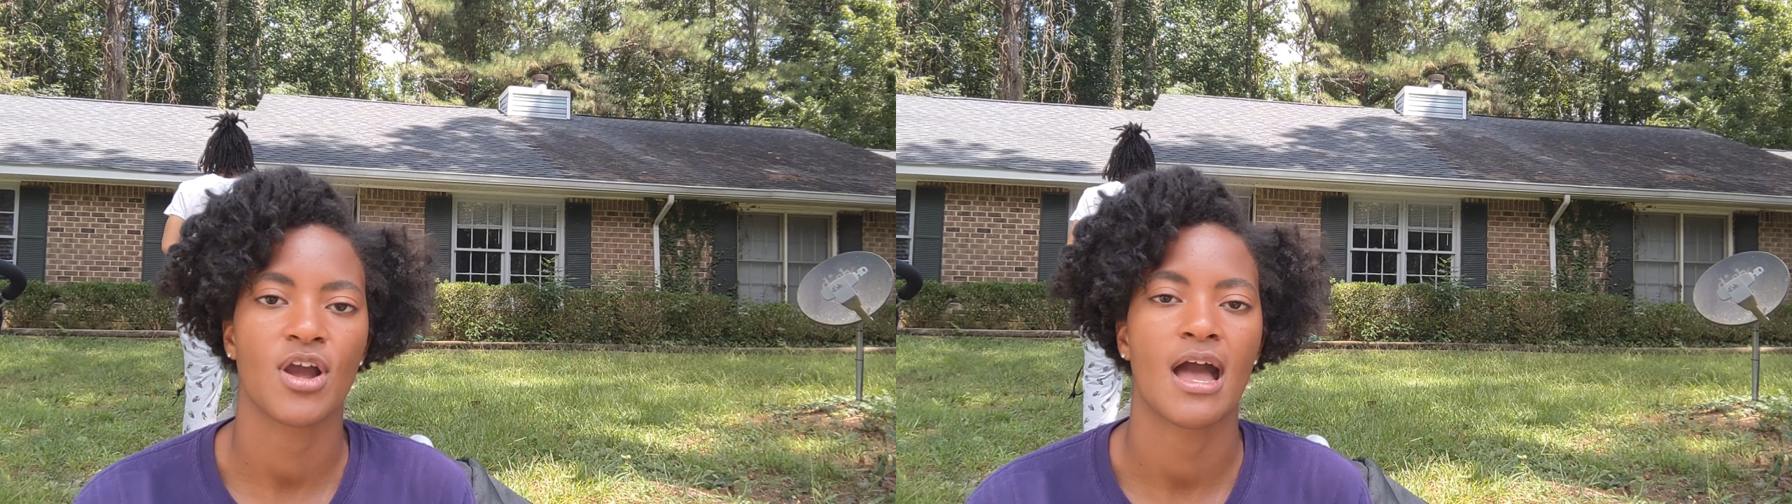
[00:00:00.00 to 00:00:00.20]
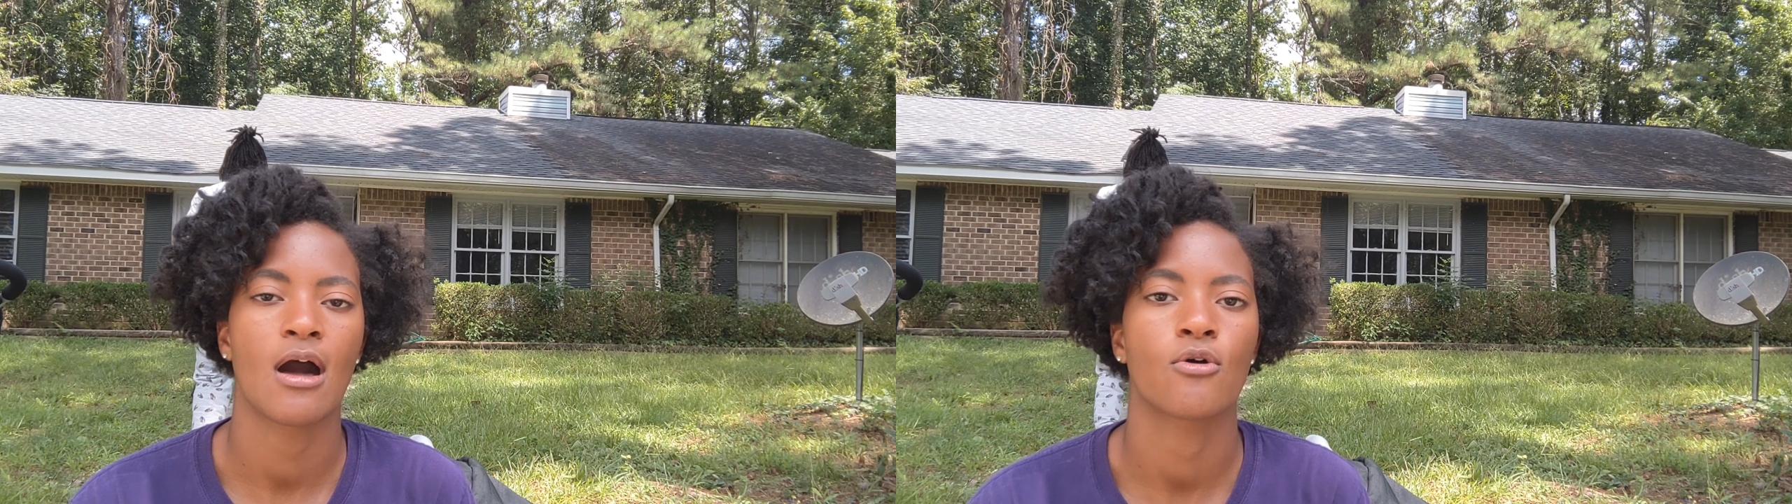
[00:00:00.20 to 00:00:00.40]

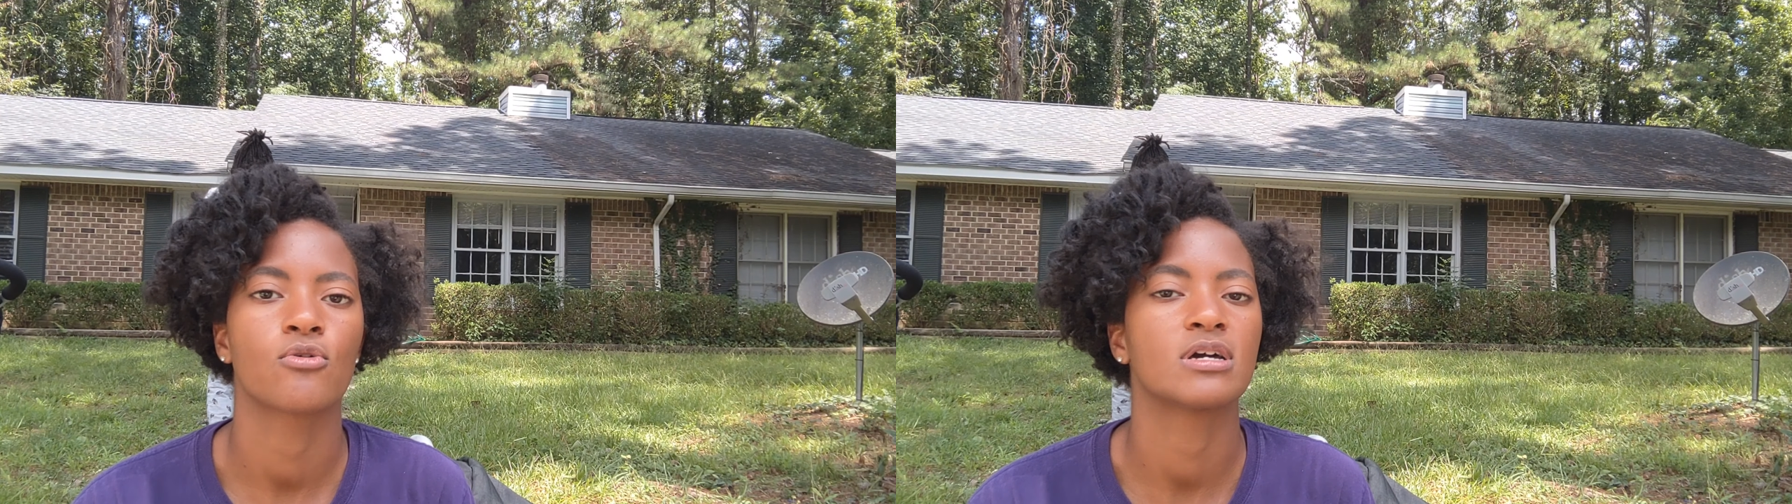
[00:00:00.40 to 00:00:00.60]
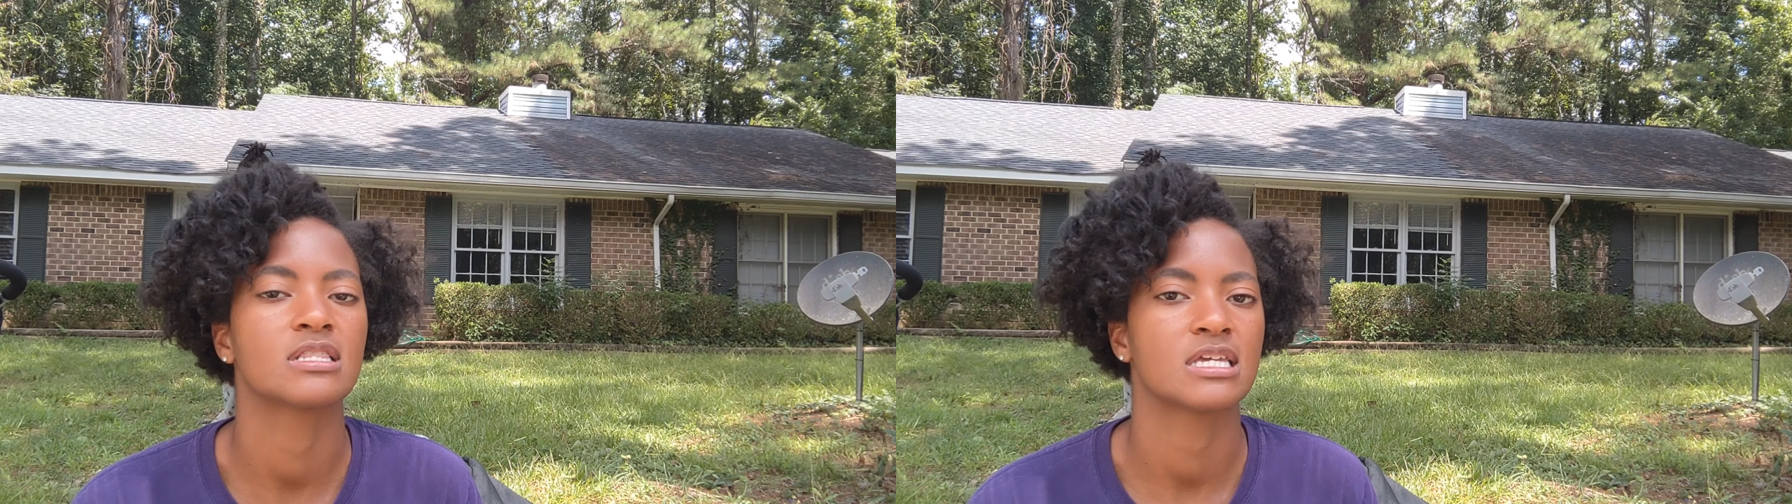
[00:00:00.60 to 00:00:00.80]
how
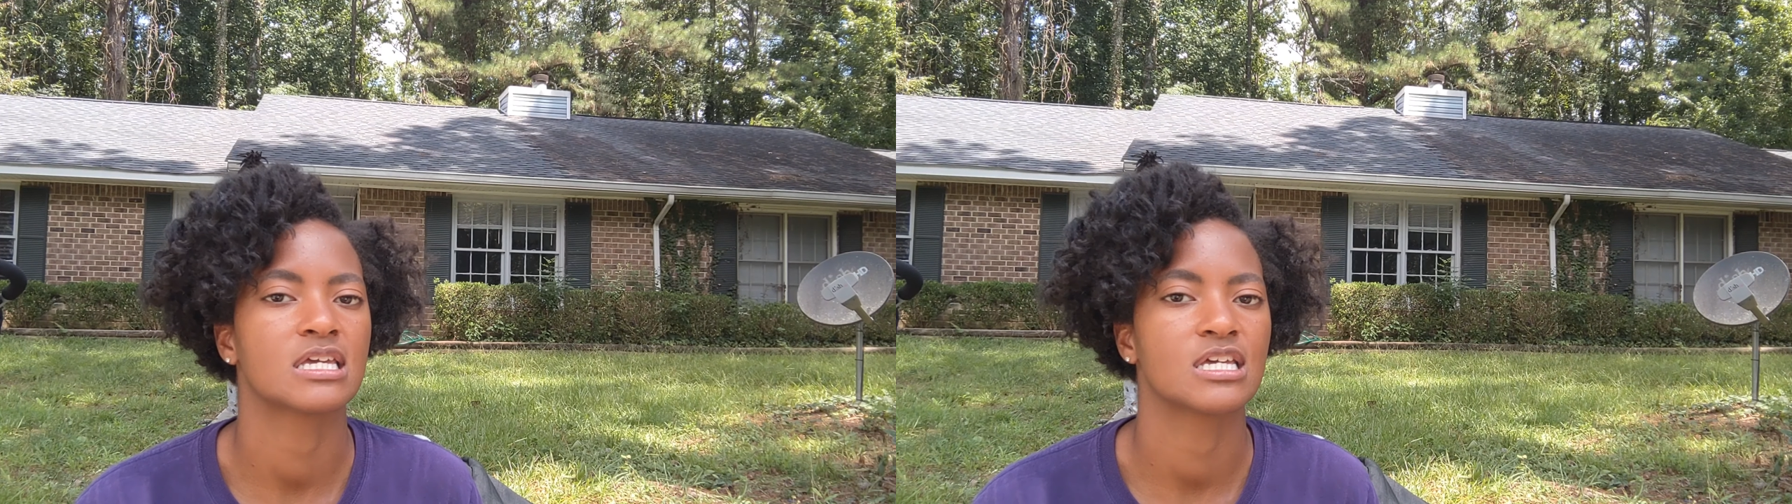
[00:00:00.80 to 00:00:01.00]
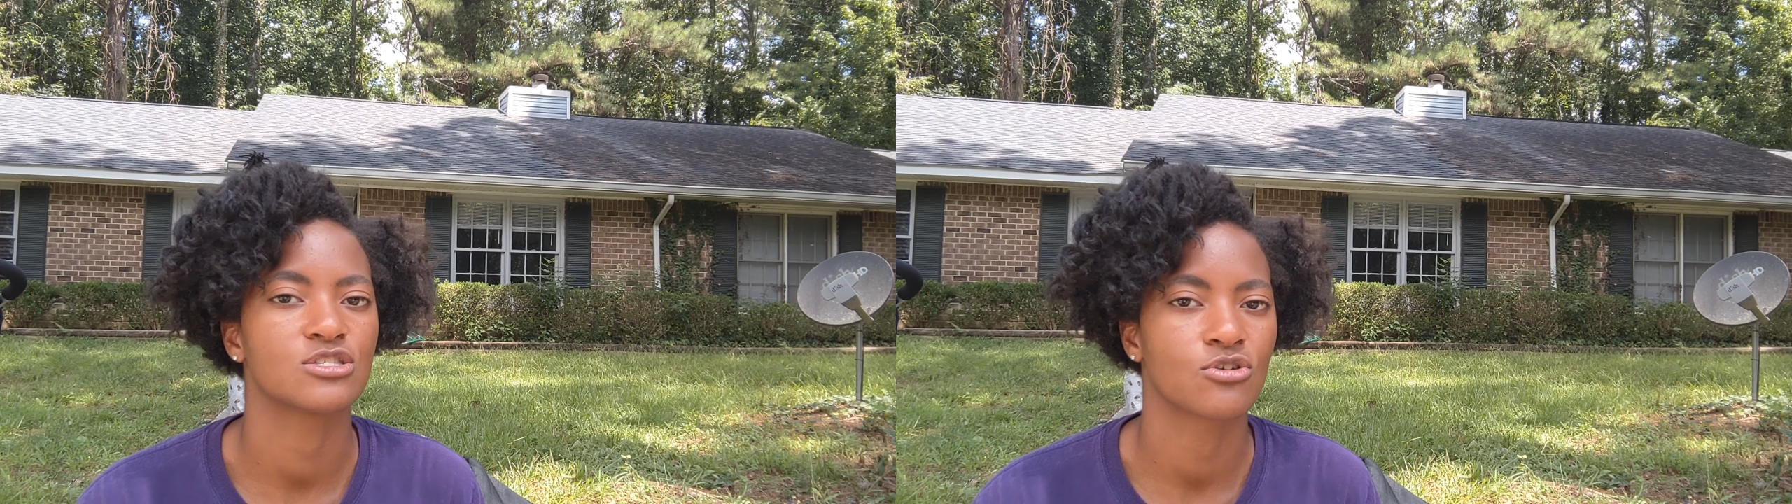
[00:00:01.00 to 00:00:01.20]
quickly
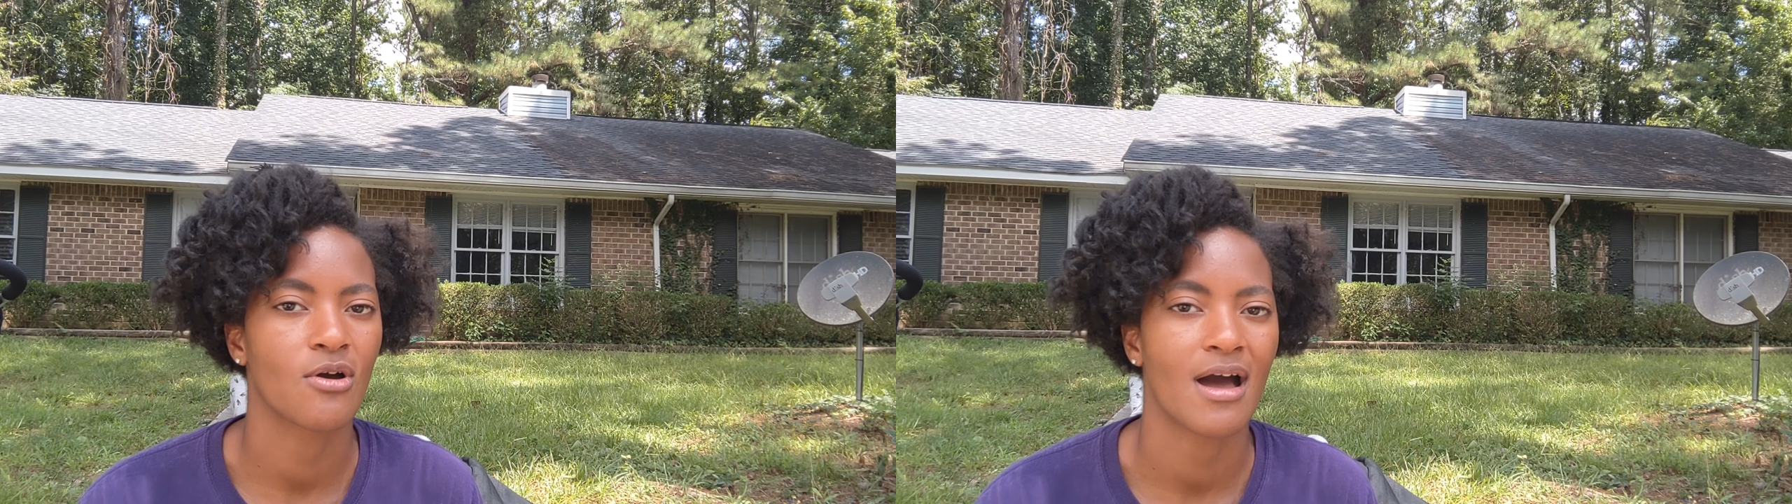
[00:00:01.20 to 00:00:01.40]
kids grow